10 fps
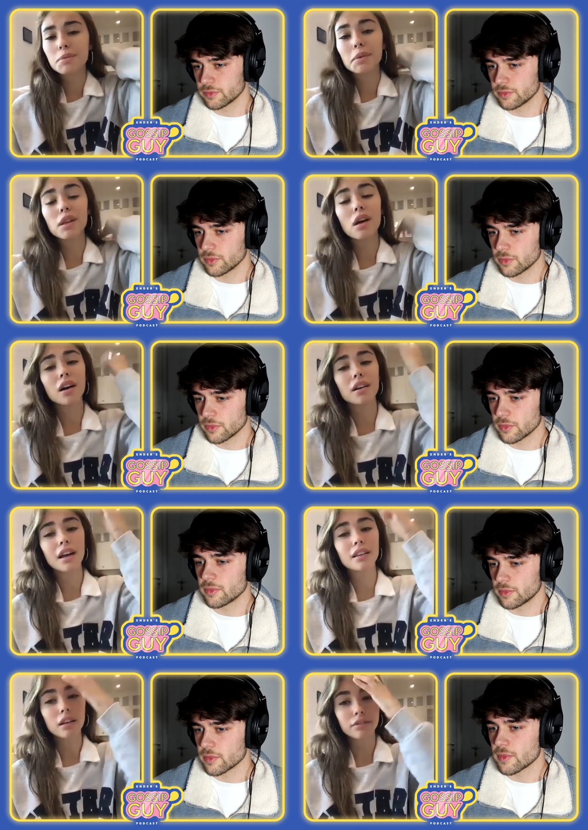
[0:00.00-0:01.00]
Speaker 1: a lot.
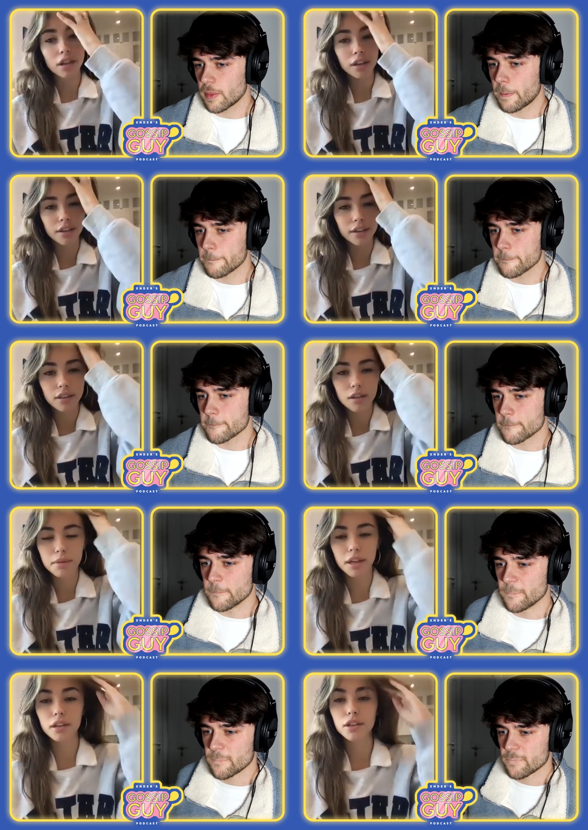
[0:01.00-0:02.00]
I love London. I'm
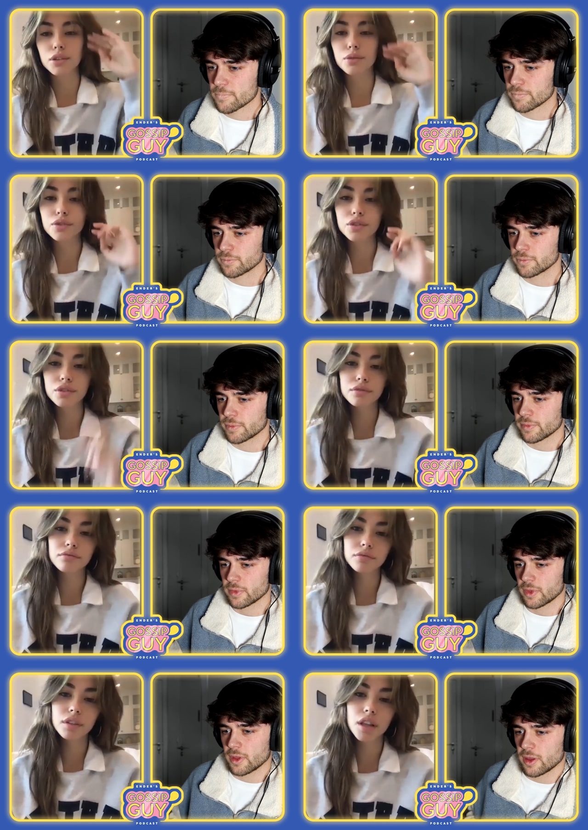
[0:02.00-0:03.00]
like mm. a huge
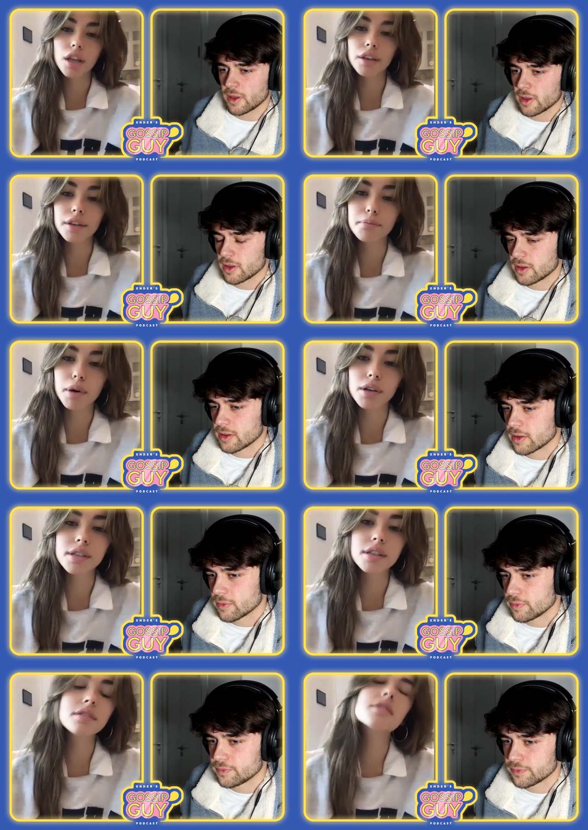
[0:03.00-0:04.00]
London
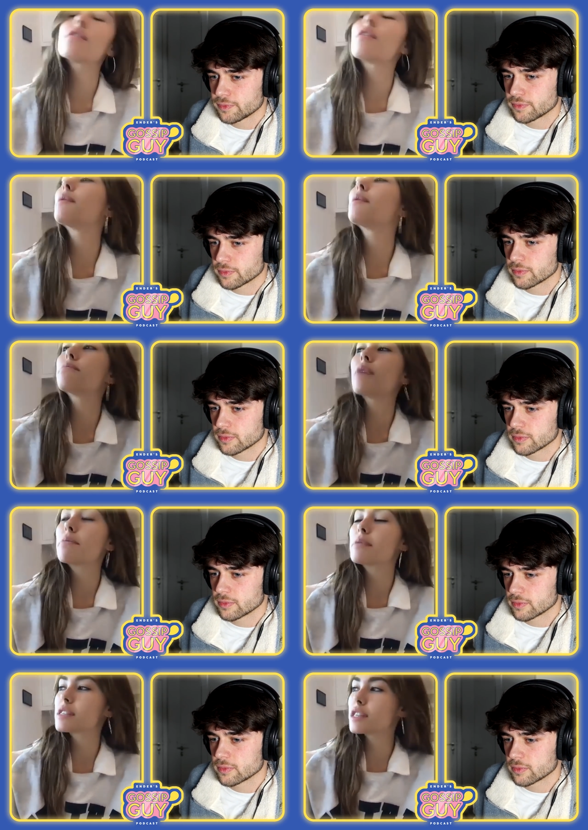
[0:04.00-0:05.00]
person, so I'm
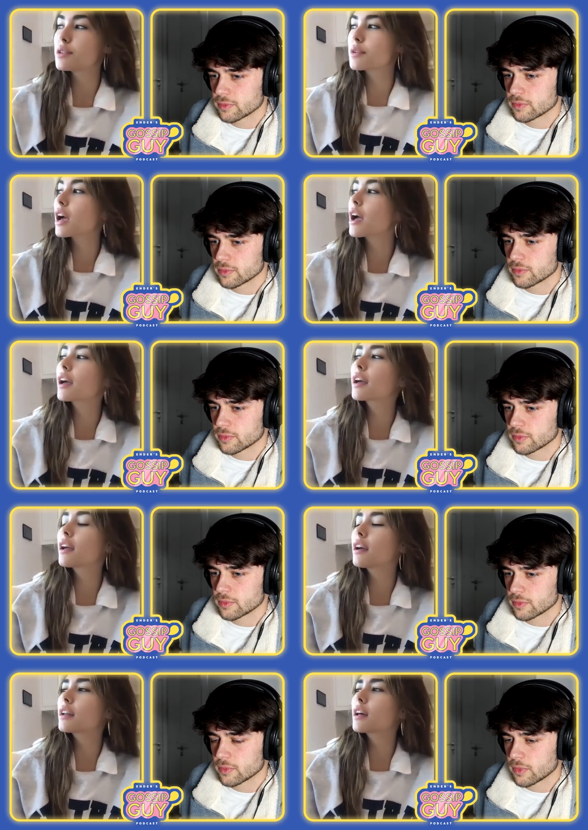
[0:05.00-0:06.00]
I miss the U
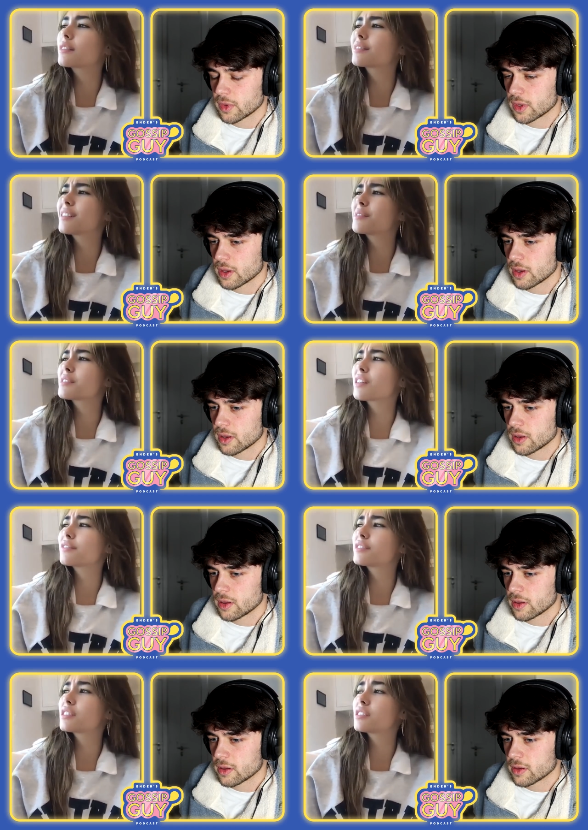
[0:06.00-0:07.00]
K, and I, I would
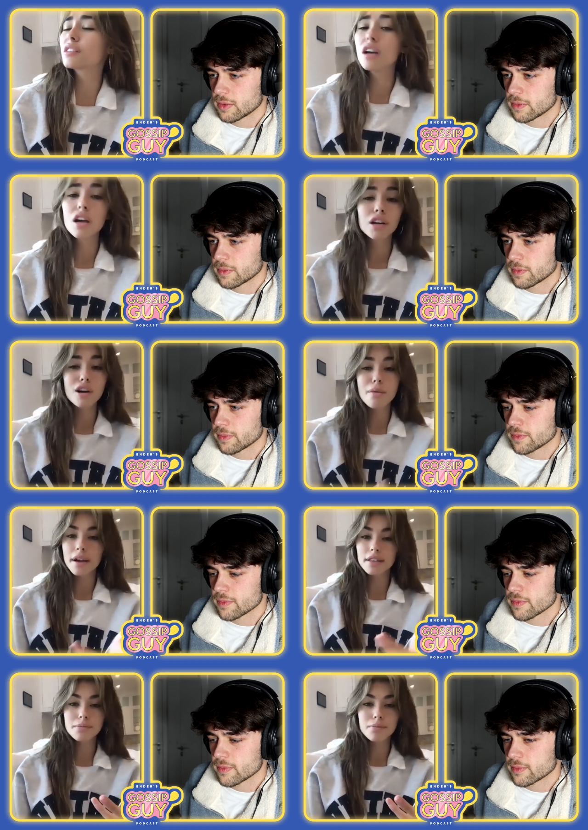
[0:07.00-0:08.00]
love to go
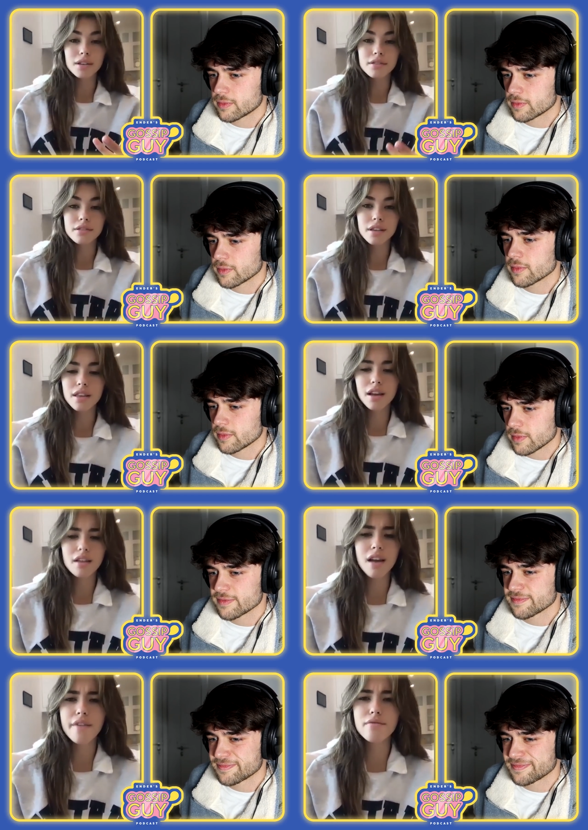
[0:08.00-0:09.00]
back to Brussels. I think I
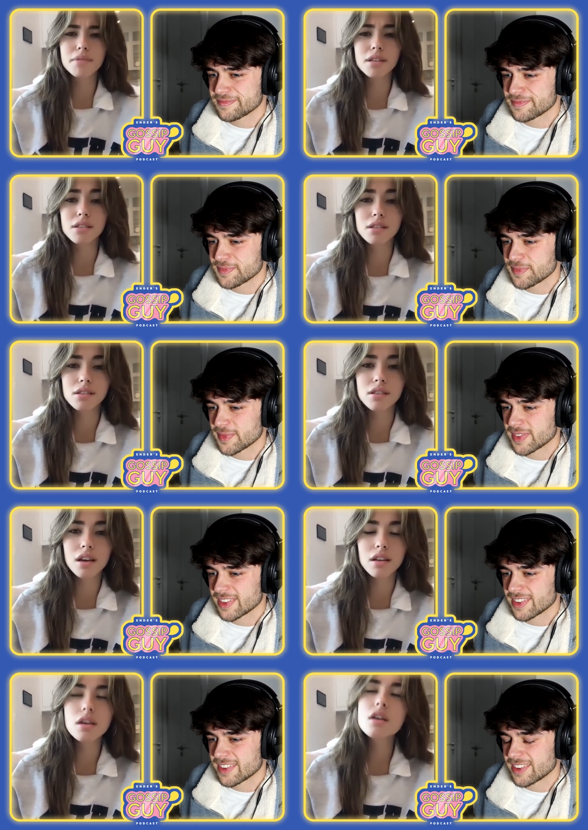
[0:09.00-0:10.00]
haven't been since
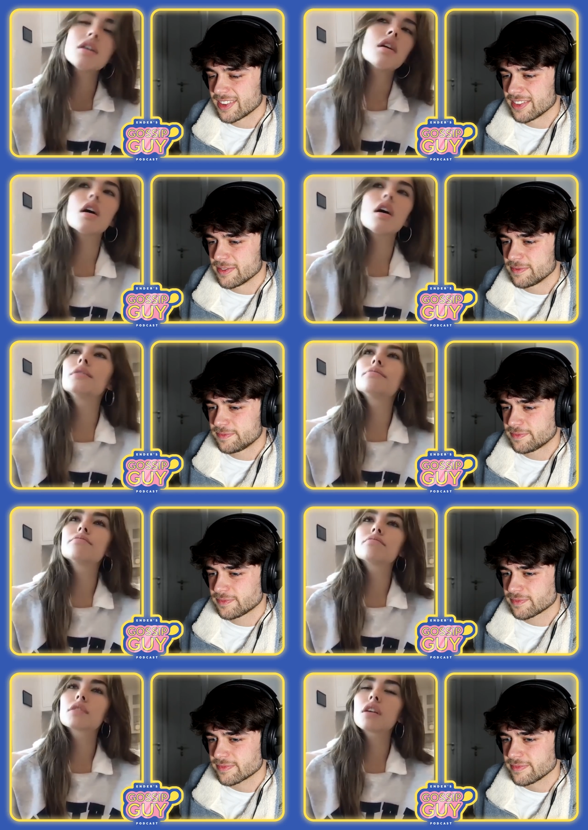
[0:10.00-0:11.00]
that um,
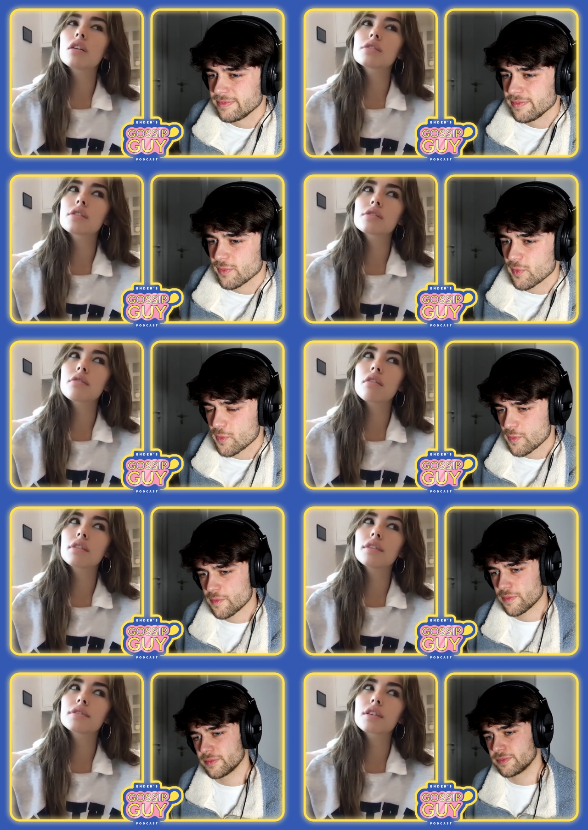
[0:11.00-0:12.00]
concert, so I
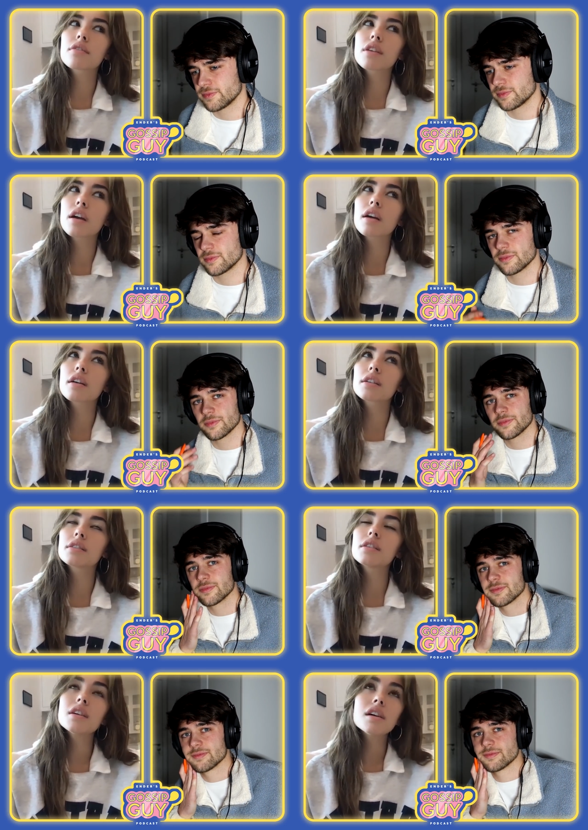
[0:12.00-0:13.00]
would love to go there. And
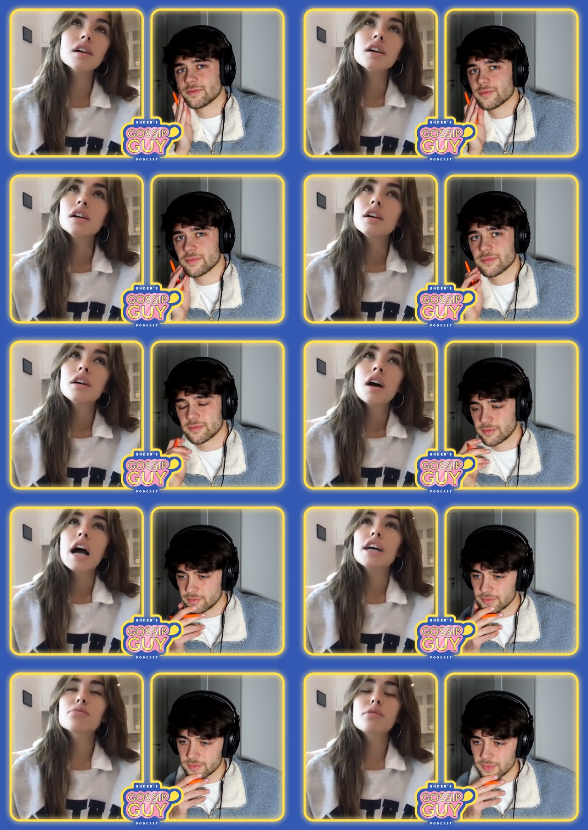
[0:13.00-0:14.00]

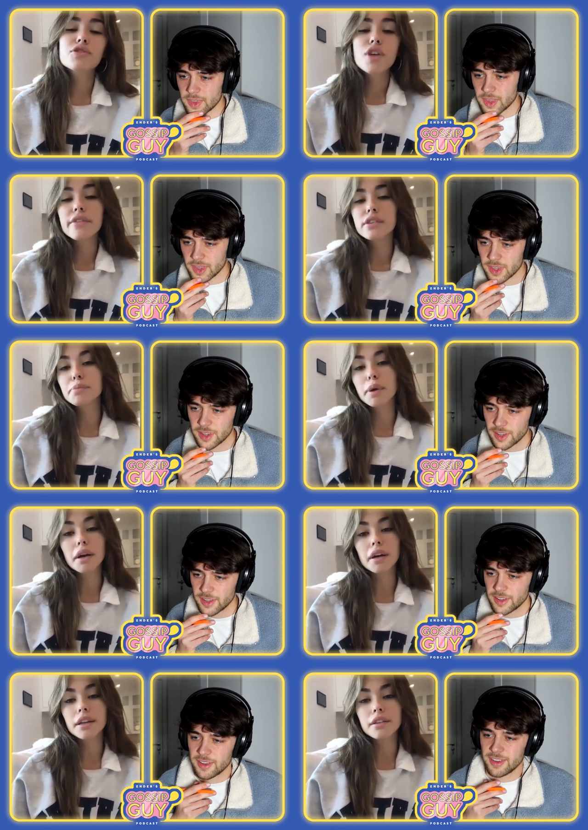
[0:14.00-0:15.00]
I just want to travel,
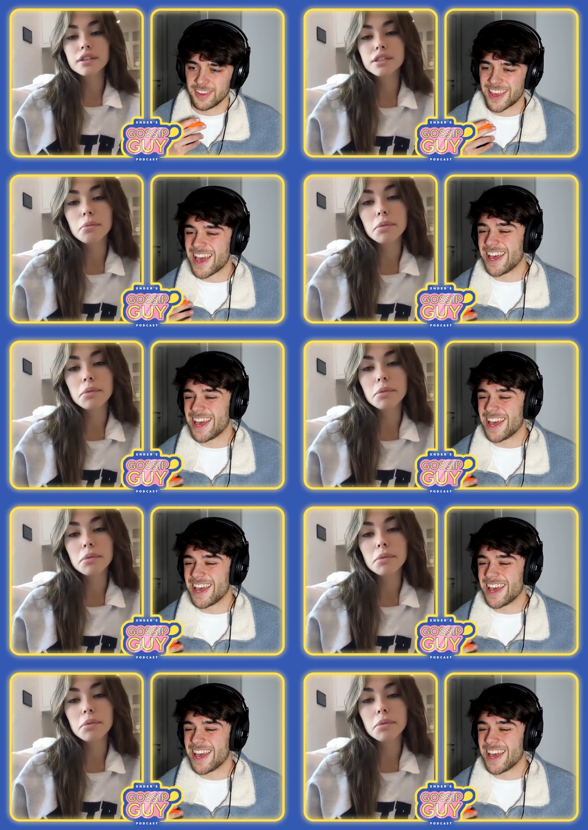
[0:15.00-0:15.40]
period. There's so many